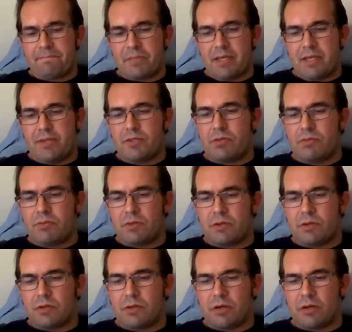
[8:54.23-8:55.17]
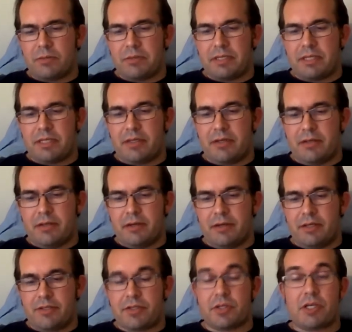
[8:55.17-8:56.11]
And his overall argument
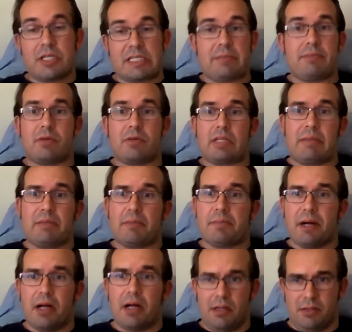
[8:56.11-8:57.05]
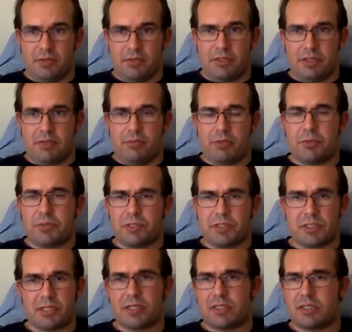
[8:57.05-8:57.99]
here is a good example of claim of policy, which we
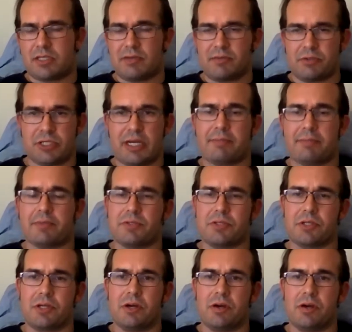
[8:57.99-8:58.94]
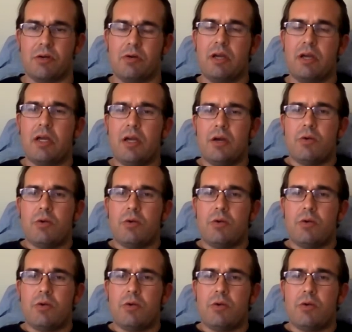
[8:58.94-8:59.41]
discussed several chapters ago,